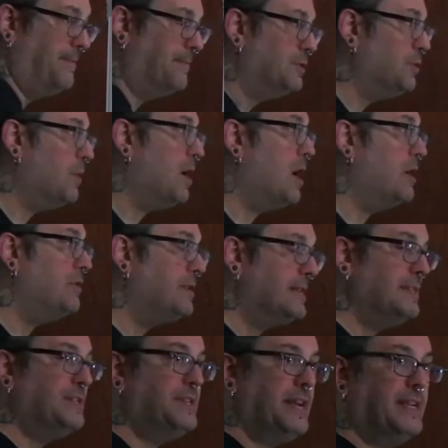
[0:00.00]
So
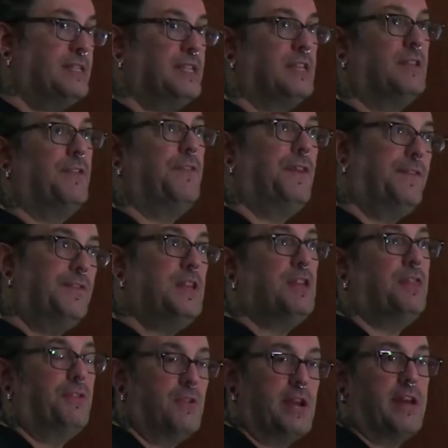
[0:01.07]
106 is
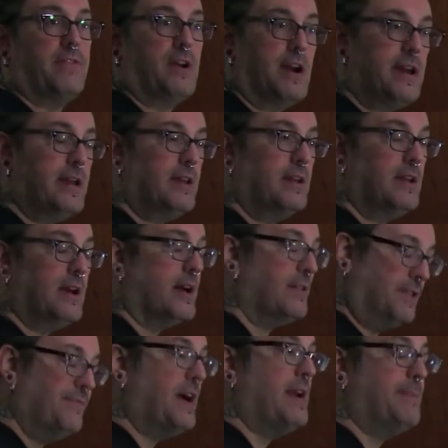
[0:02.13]
53, right?
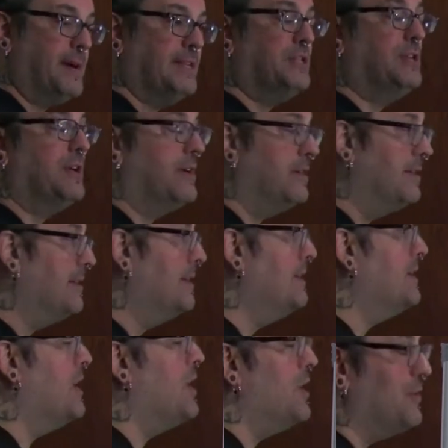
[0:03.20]

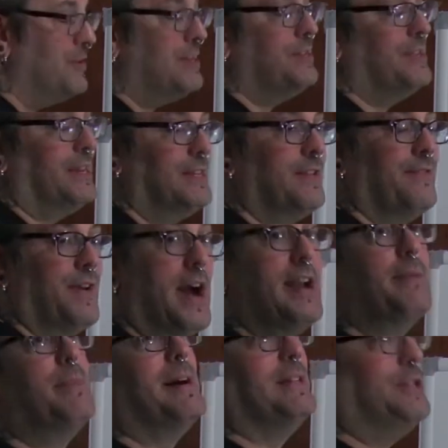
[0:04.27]
106
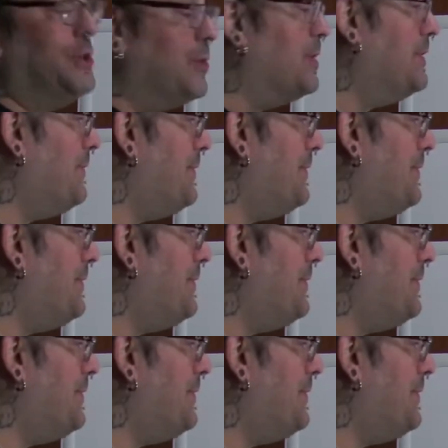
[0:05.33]
divided by 2 is